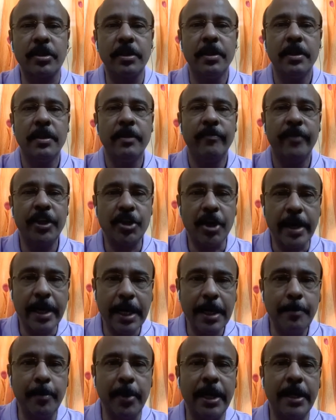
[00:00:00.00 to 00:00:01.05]
which again
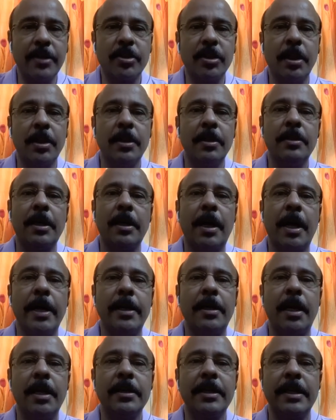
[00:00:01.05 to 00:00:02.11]
breaks another
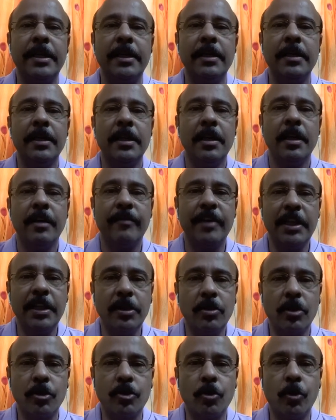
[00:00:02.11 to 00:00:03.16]
hierarchy within the
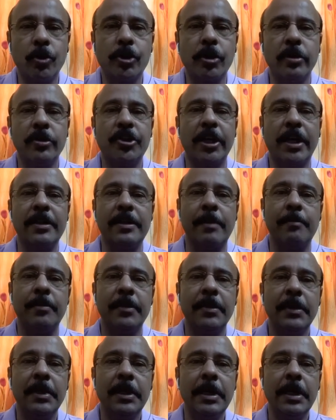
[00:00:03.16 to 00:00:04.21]
social setup.
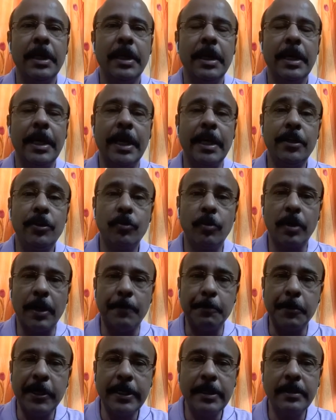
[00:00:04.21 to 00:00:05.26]
And to
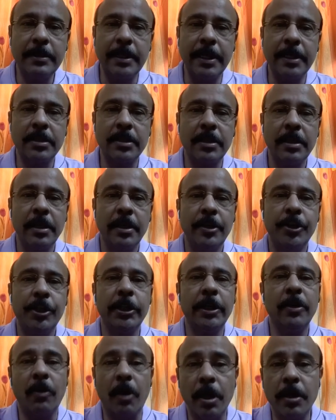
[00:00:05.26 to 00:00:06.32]
complete this, she
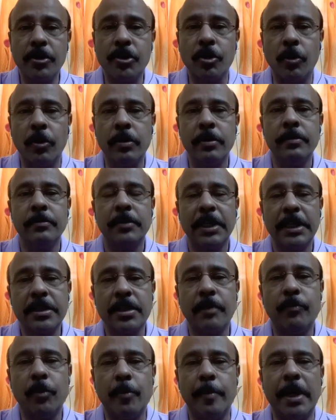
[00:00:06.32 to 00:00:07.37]
also is a
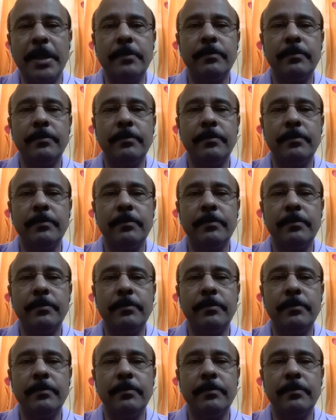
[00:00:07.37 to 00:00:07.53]
woman.